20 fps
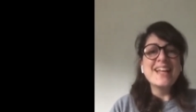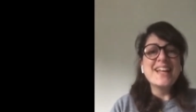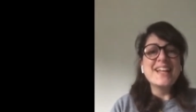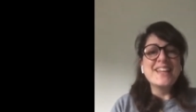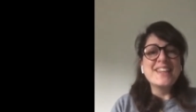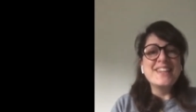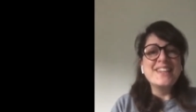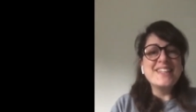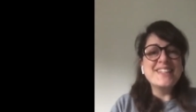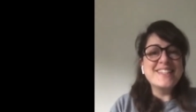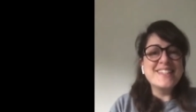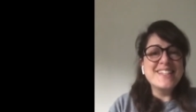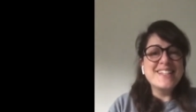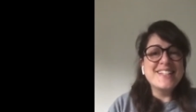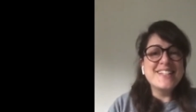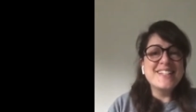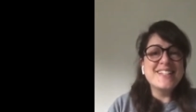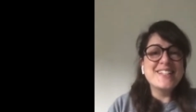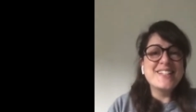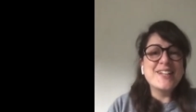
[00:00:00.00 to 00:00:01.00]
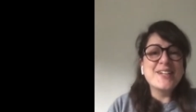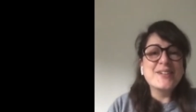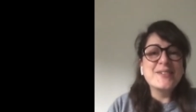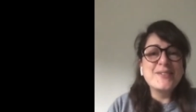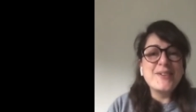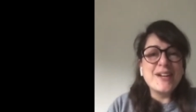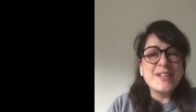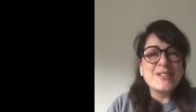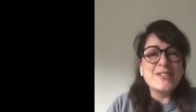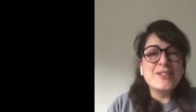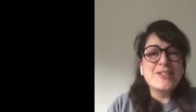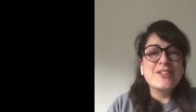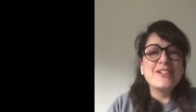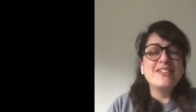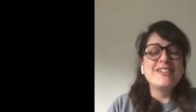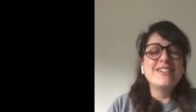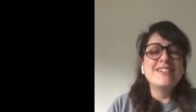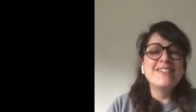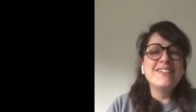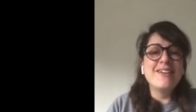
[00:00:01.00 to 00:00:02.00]
This is the
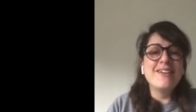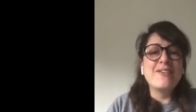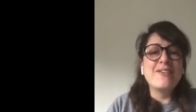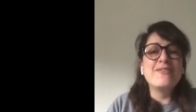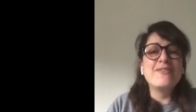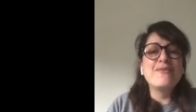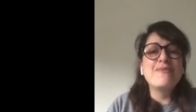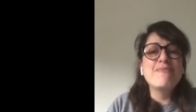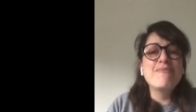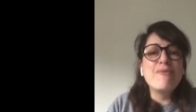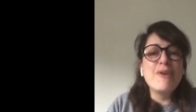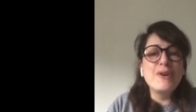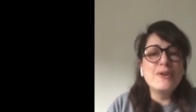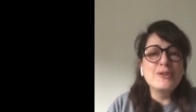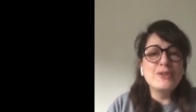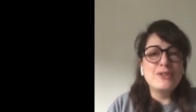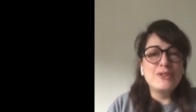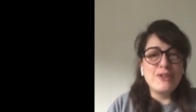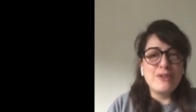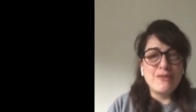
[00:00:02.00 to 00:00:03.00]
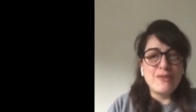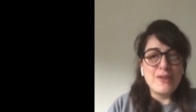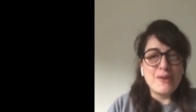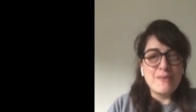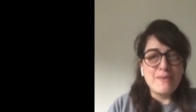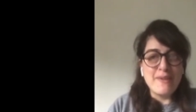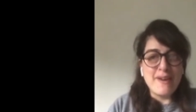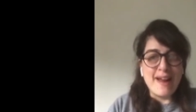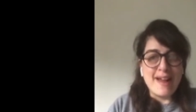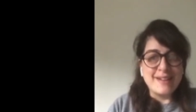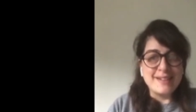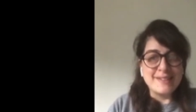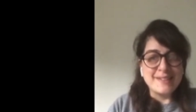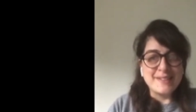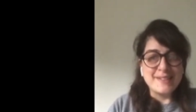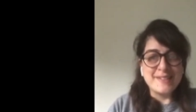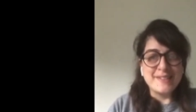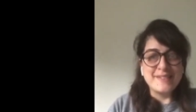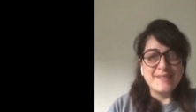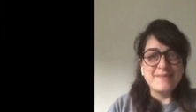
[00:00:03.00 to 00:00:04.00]
question of most of the
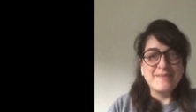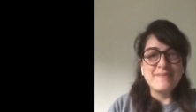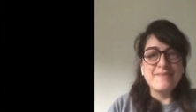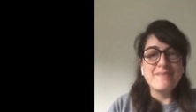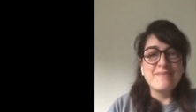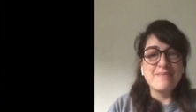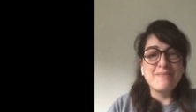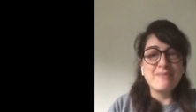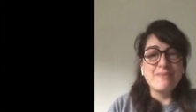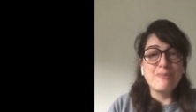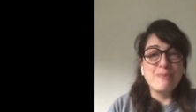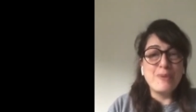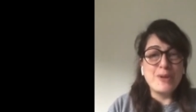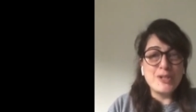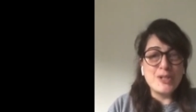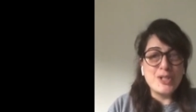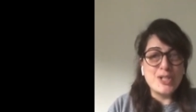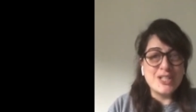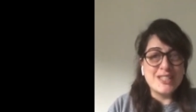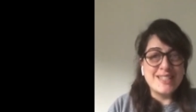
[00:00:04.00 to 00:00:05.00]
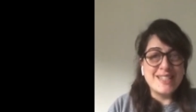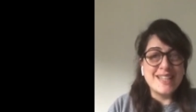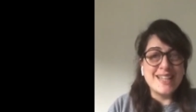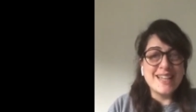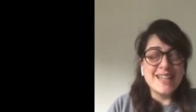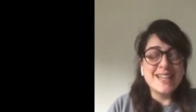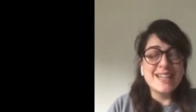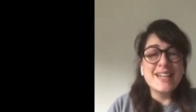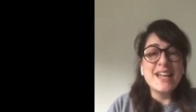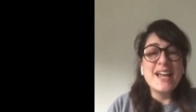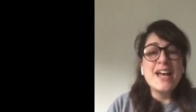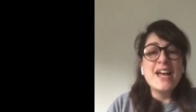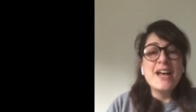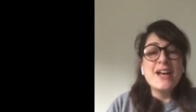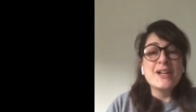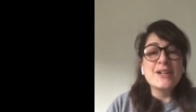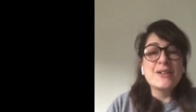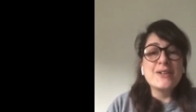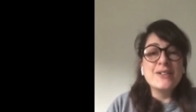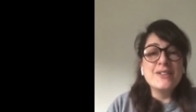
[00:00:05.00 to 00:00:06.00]
brands budgeting
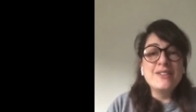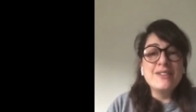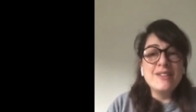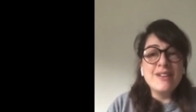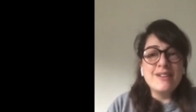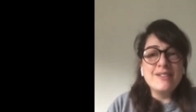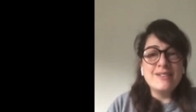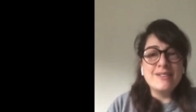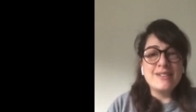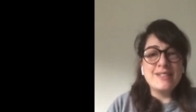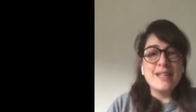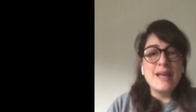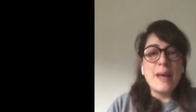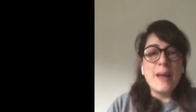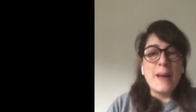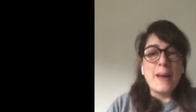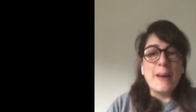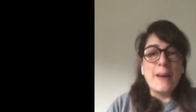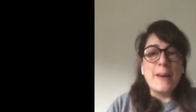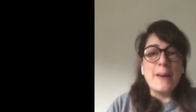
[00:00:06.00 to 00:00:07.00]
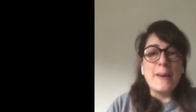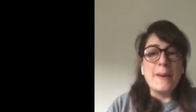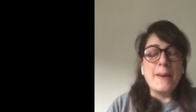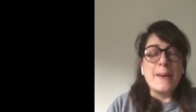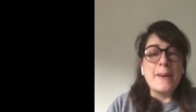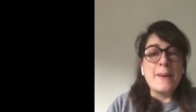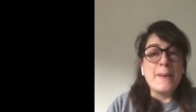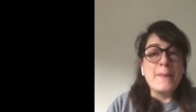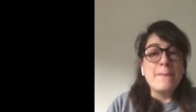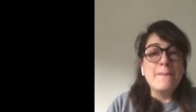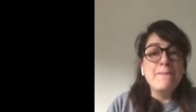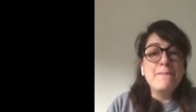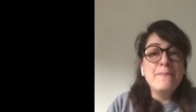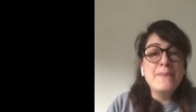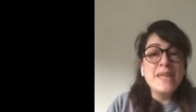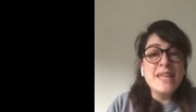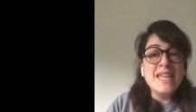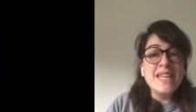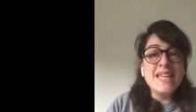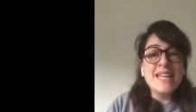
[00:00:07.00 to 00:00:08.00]
could not uh,
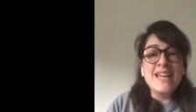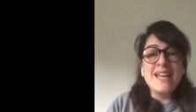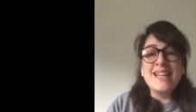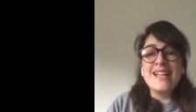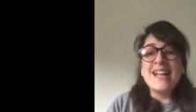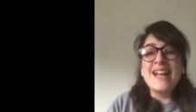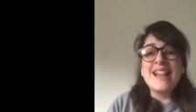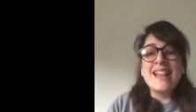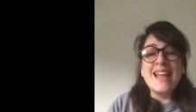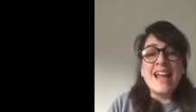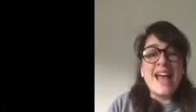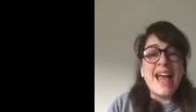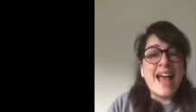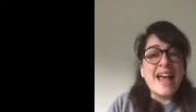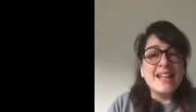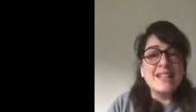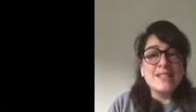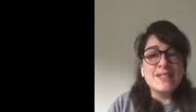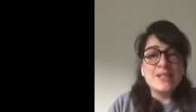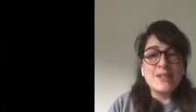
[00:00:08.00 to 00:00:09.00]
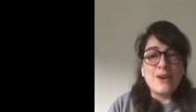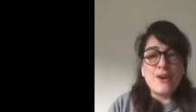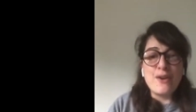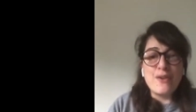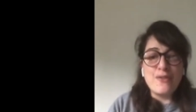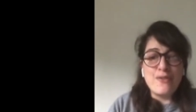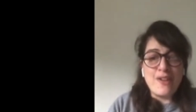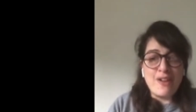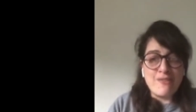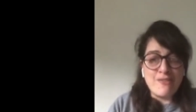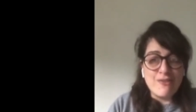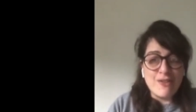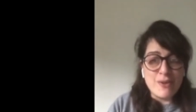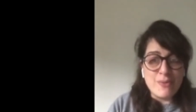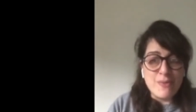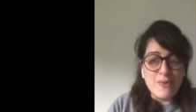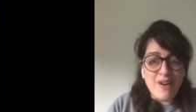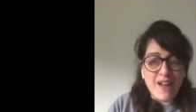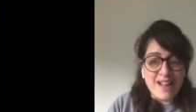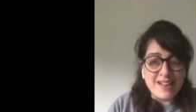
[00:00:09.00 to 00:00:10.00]
be in the hands of every
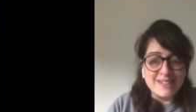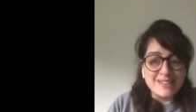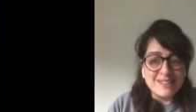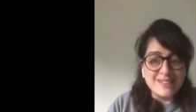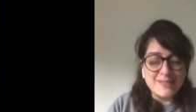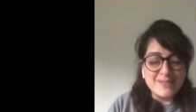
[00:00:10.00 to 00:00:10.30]
brand.